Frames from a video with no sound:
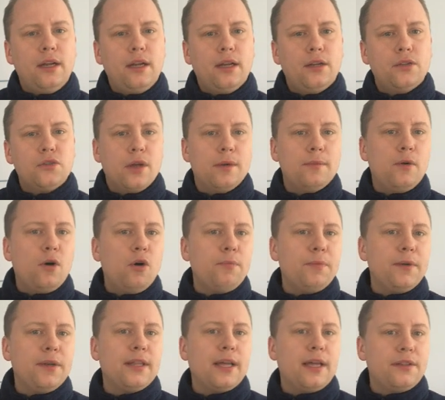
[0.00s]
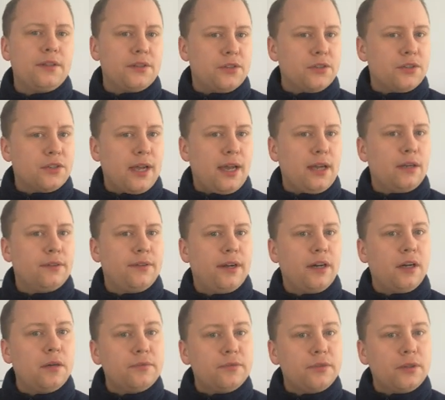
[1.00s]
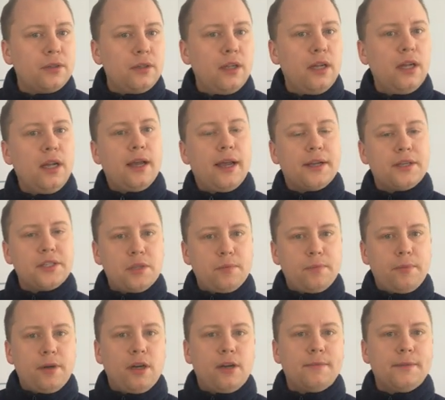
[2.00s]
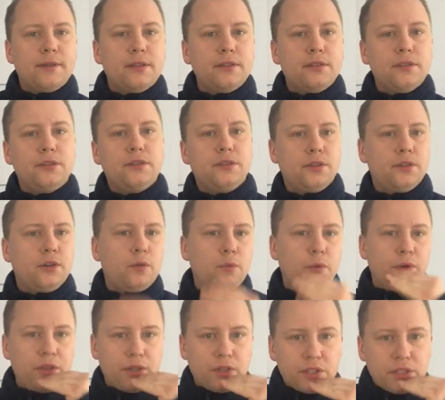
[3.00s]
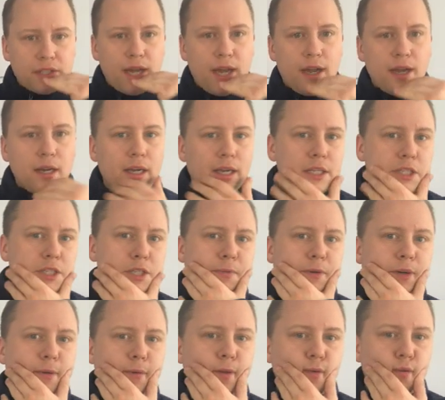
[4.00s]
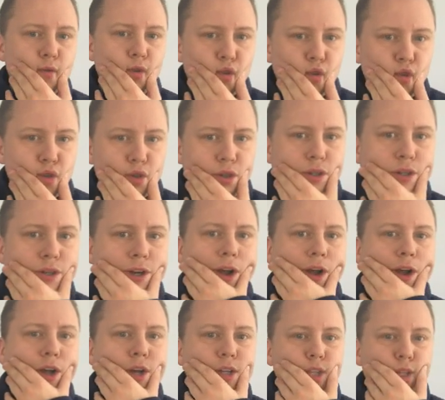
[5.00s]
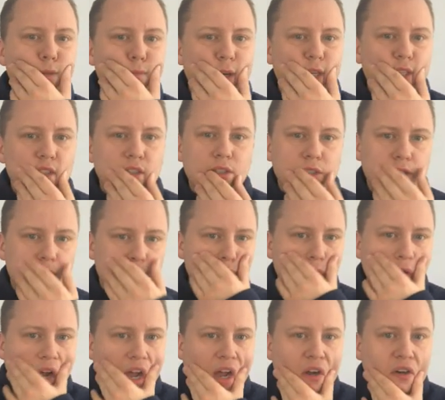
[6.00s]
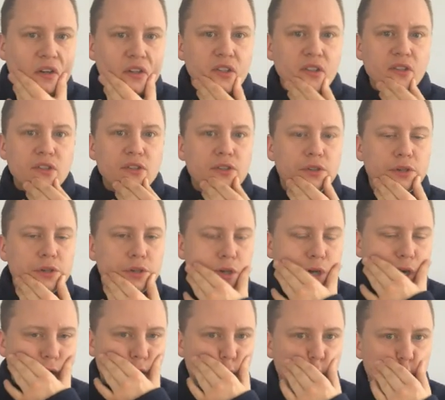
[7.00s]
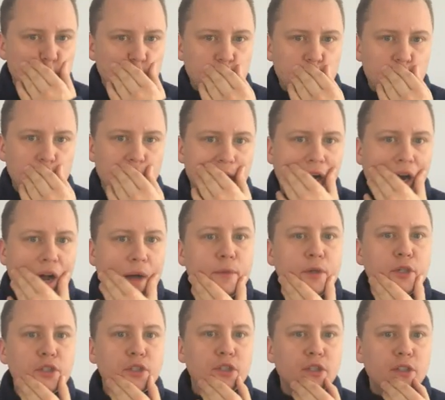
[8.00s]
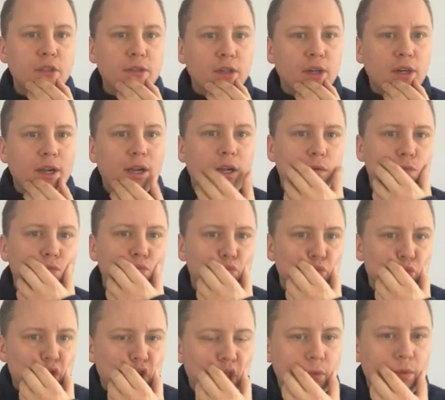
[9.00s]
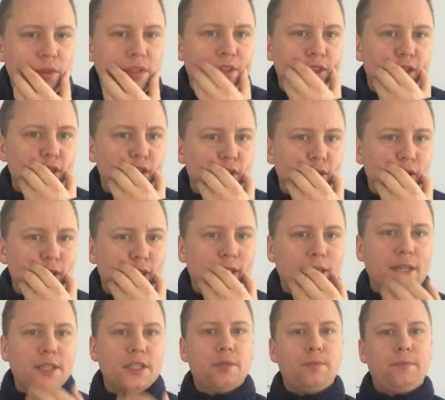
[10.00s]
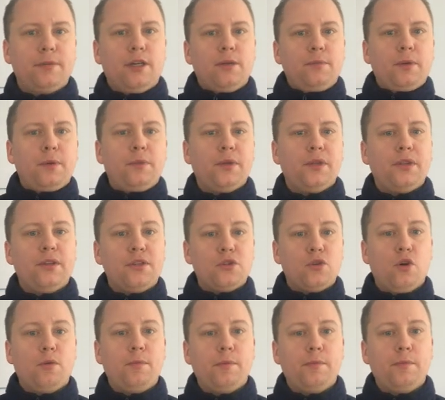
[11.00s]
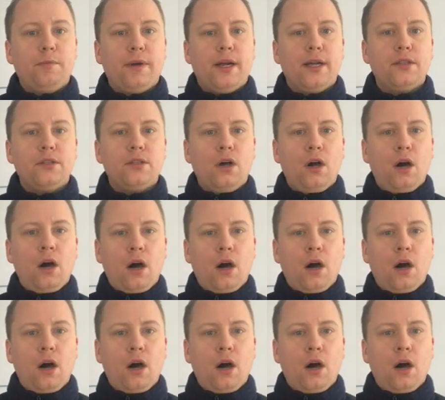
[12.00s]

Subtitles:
So I'm hoping that this is kind of helpful. Experiment, you know, with your tongue. Experiment with the muscles around your embouchure. See what they're doing. Experiment with this open breath.